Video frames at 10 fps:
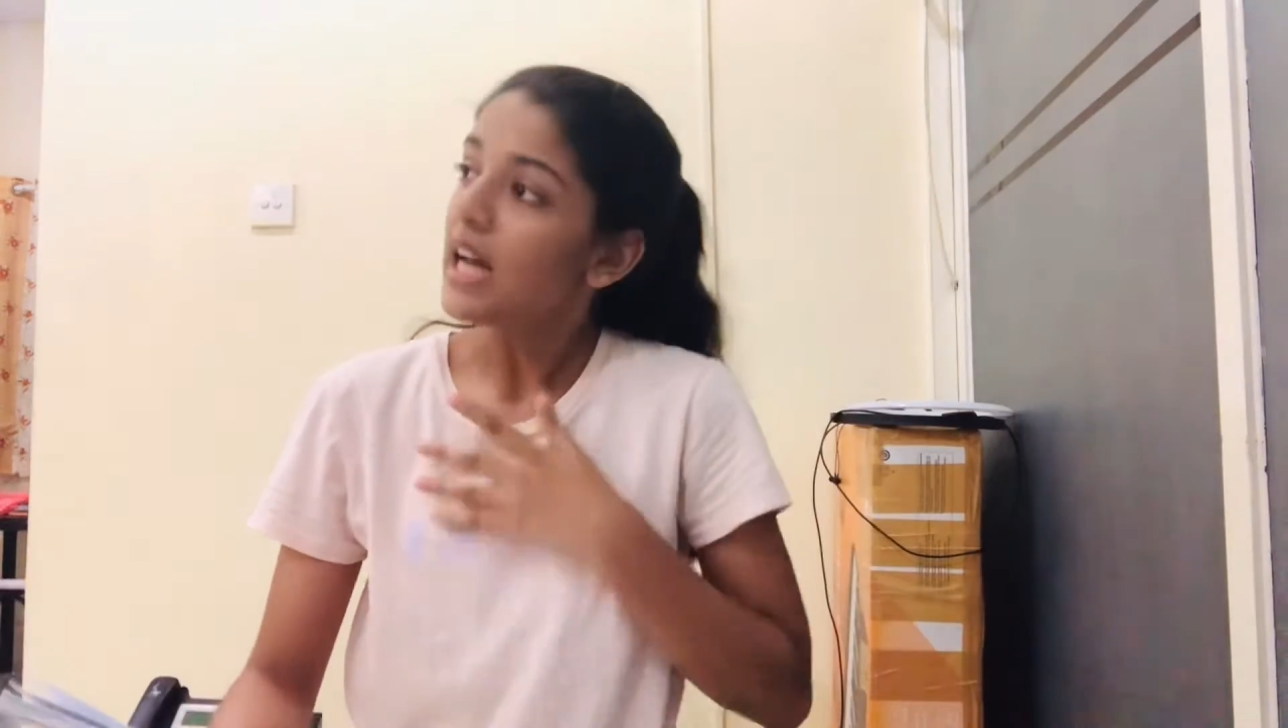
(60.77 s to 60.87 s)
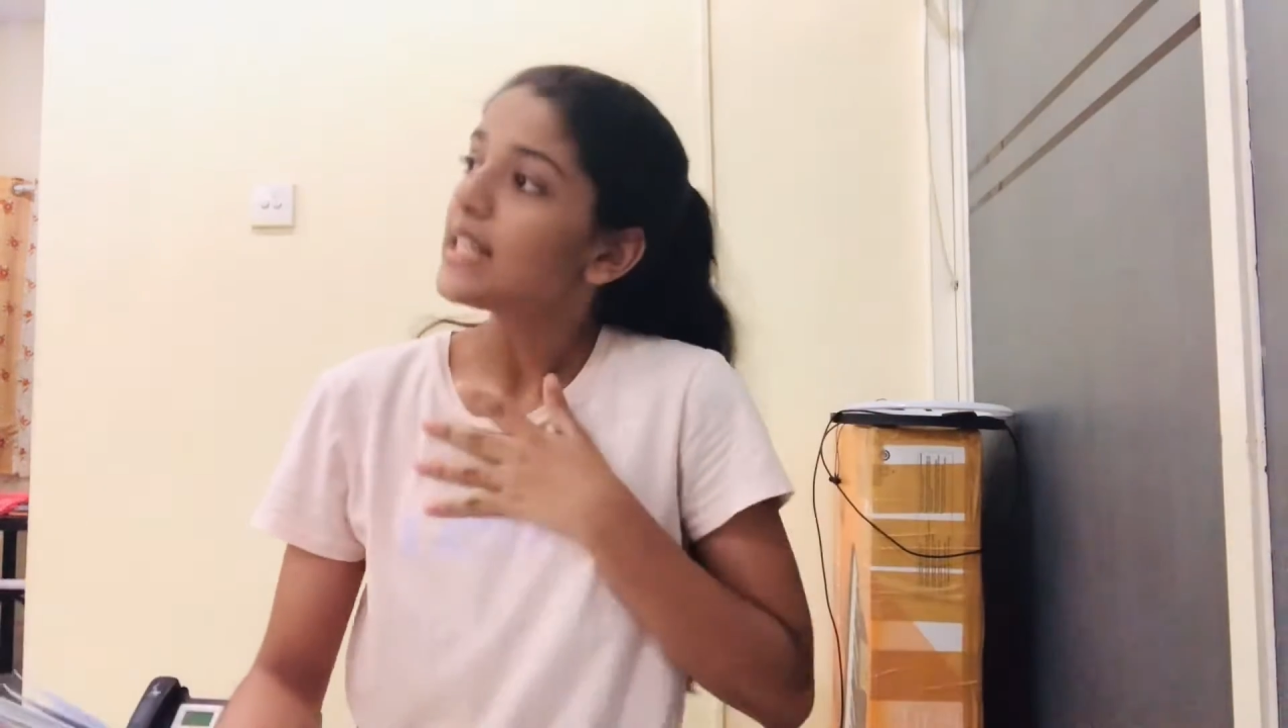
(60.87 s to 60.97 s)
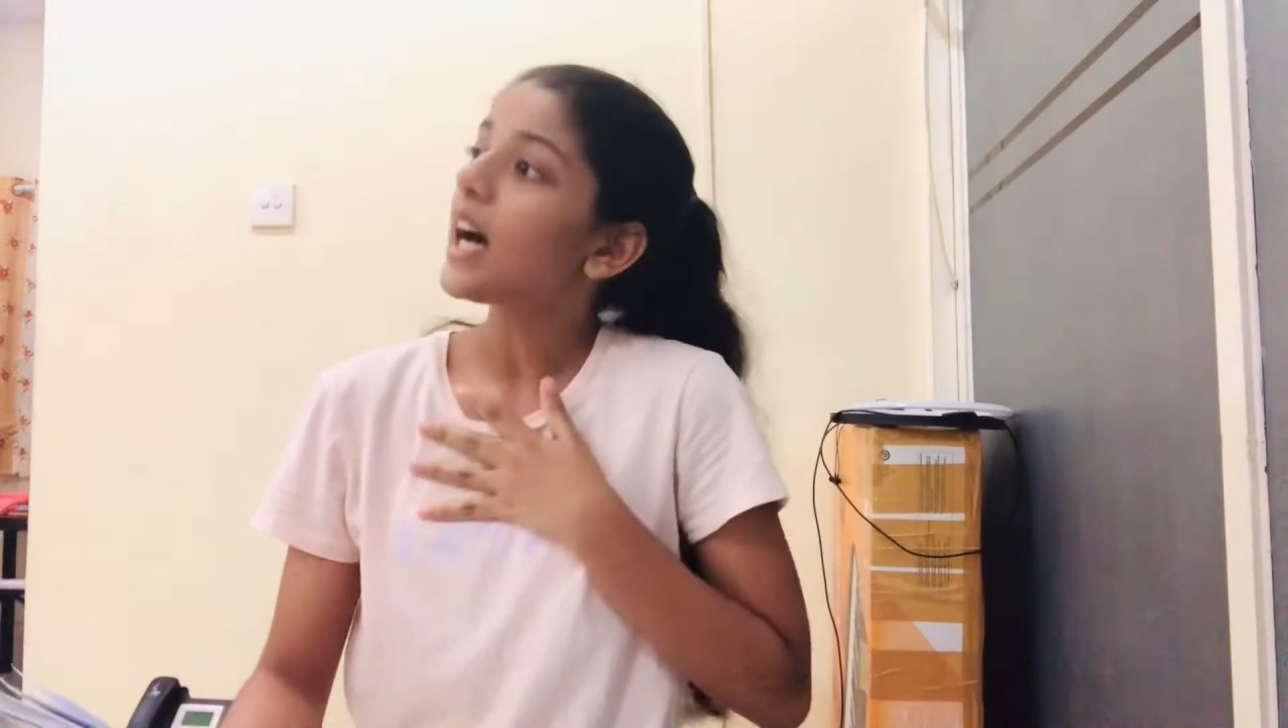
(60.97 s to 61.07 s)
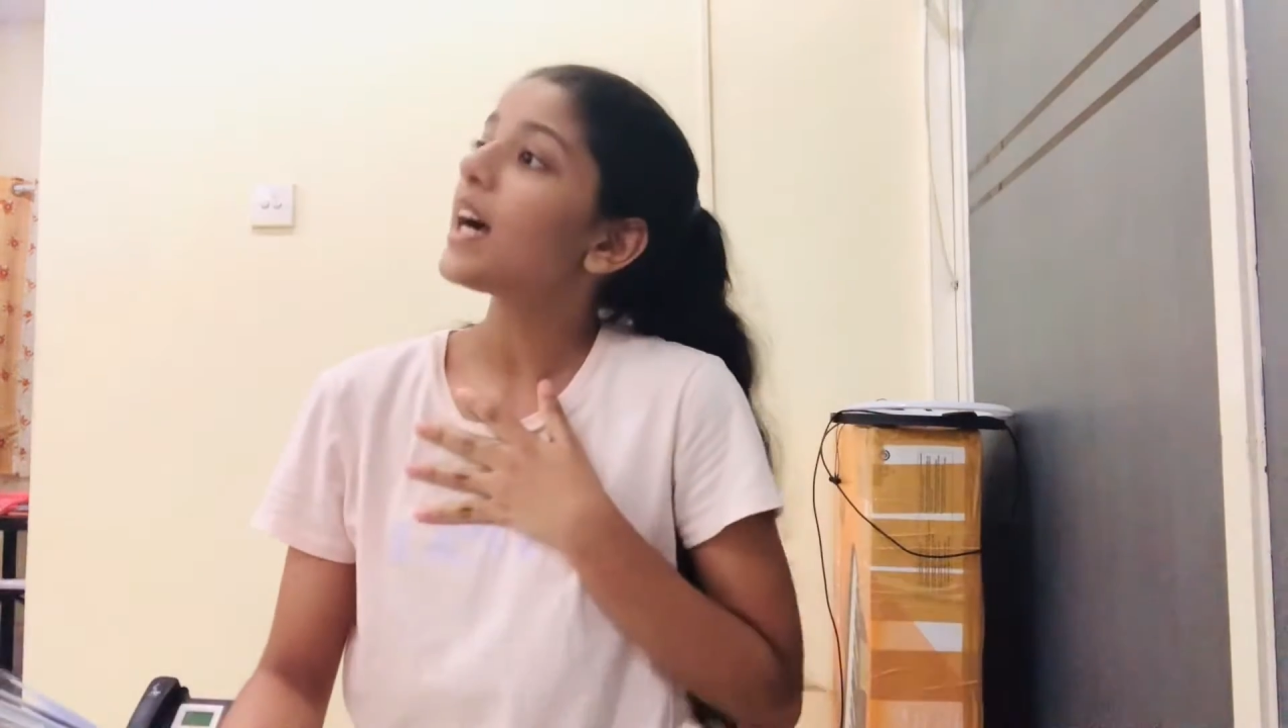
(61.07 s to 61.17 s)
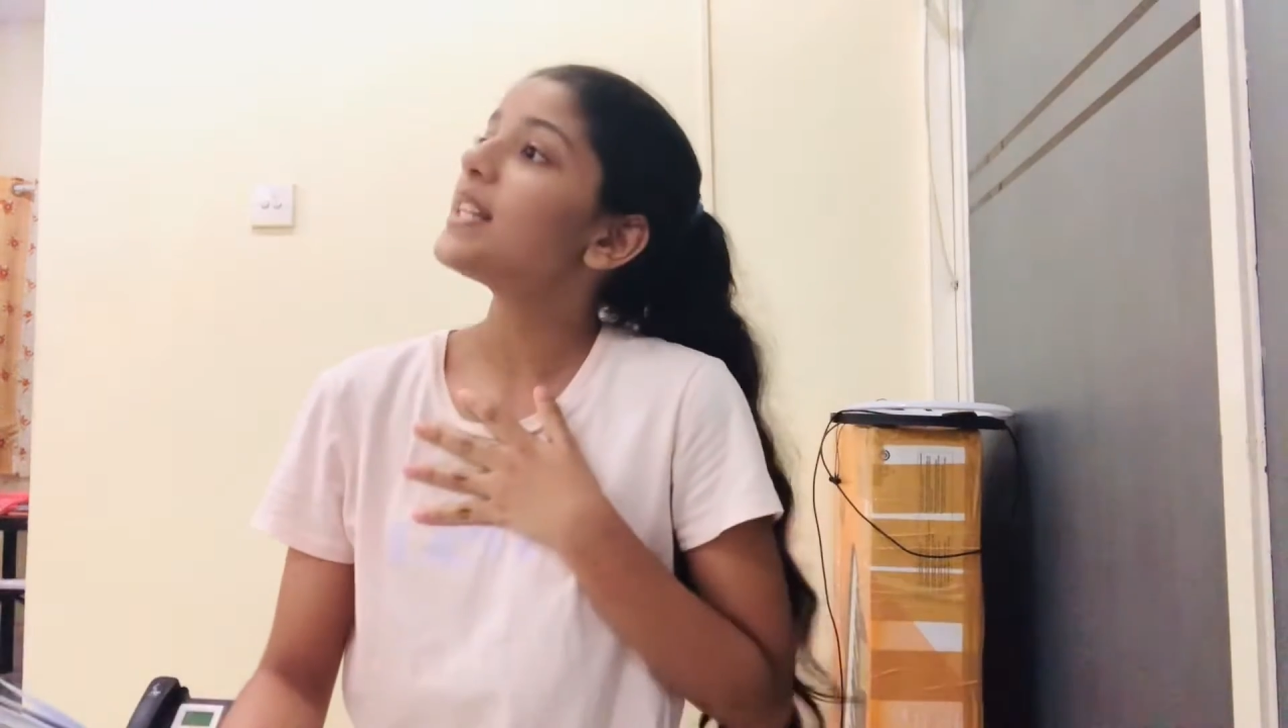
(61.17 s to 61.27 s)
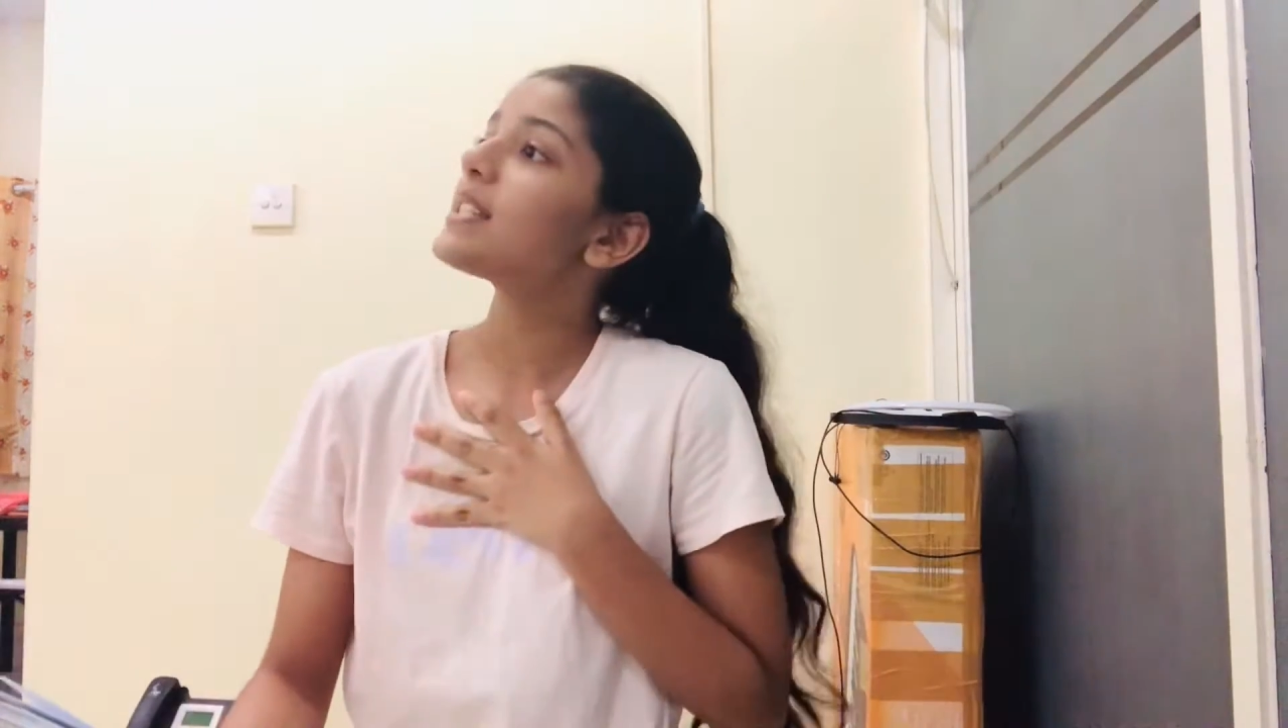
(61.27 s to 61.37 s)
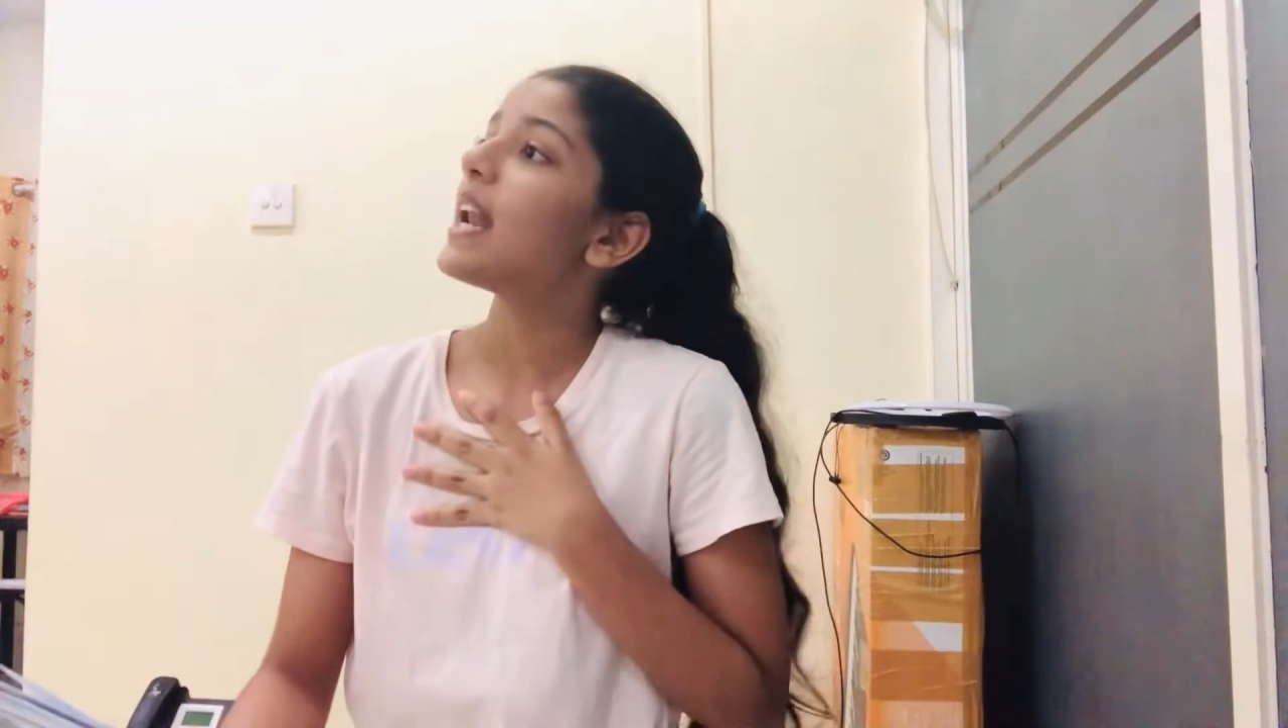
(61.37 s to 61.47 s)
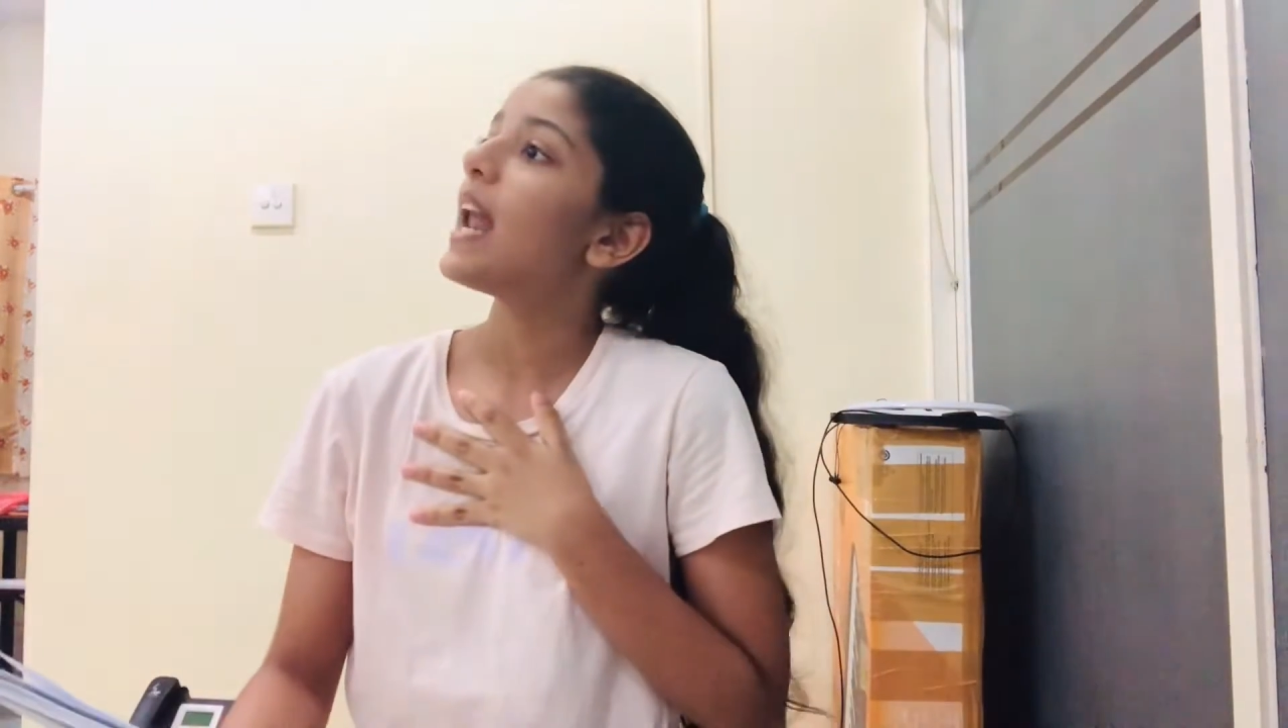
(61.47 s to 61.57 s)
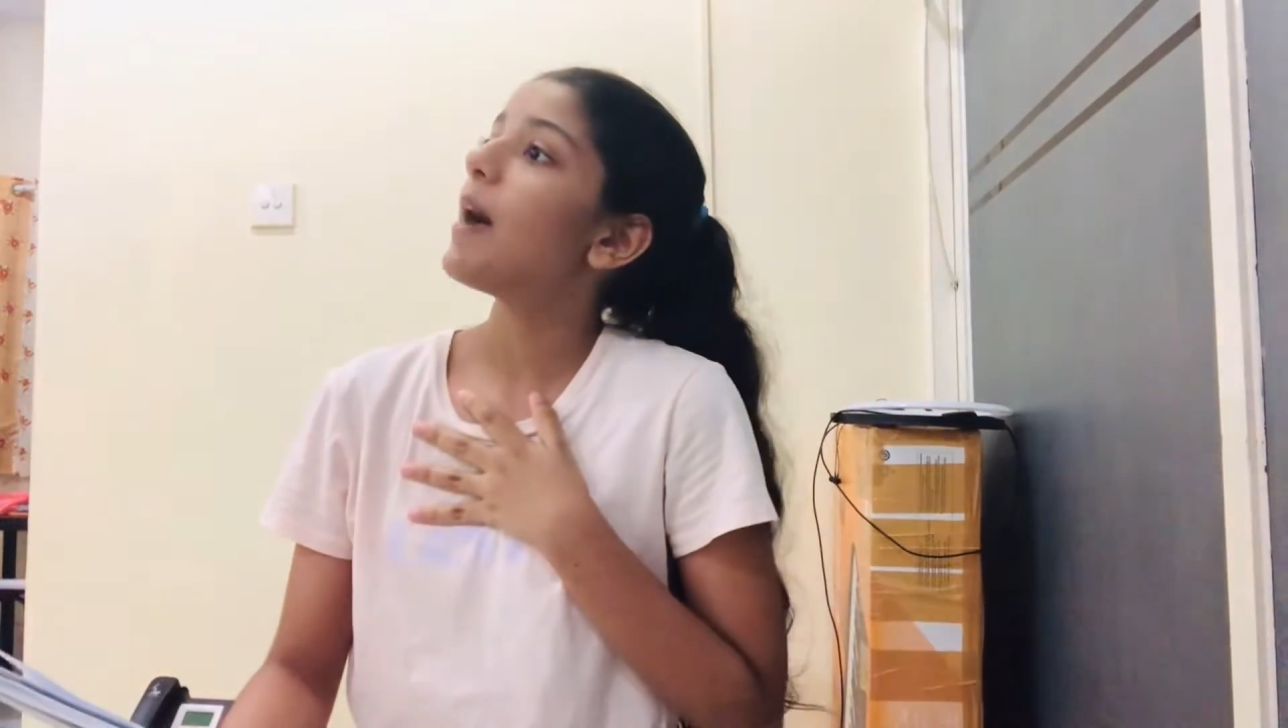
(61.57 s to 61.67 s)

tides and